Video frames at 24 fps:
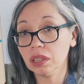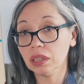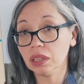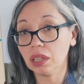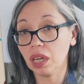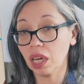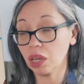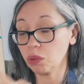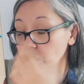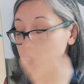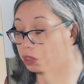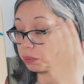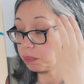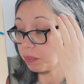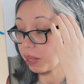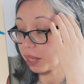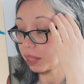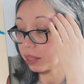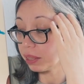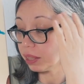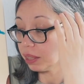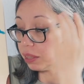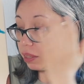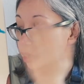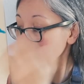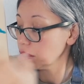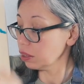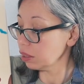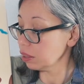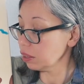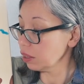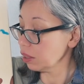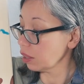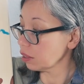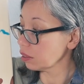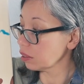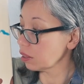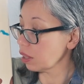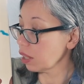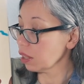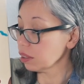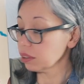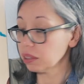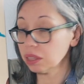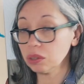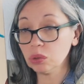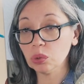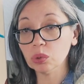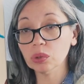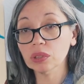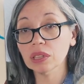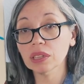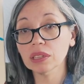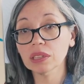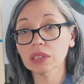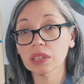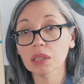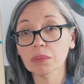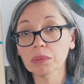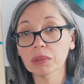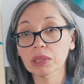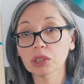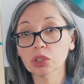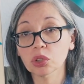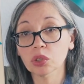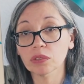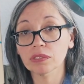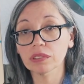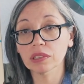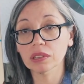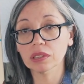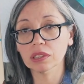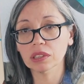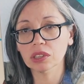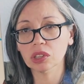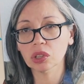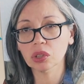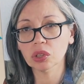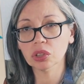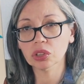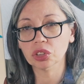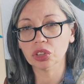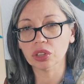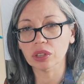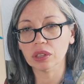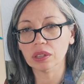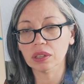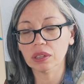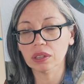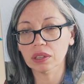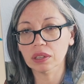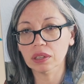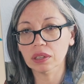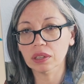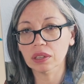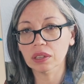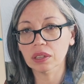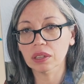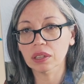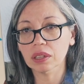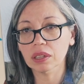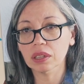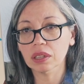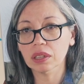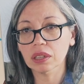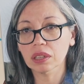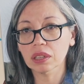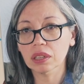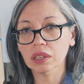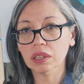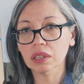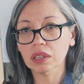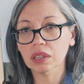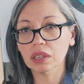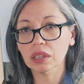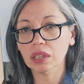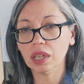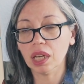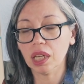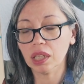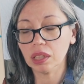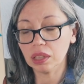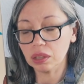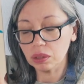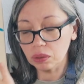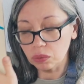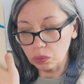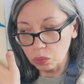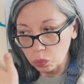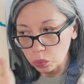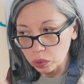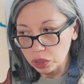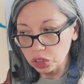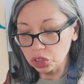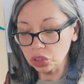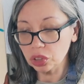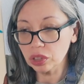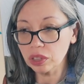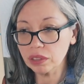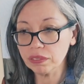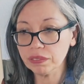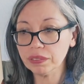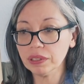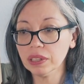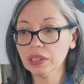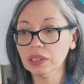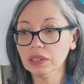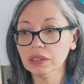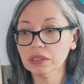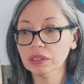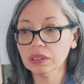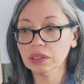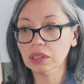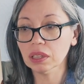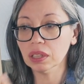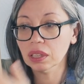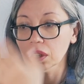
I was magnetically attracted to this image of the sturgeon, and which reveals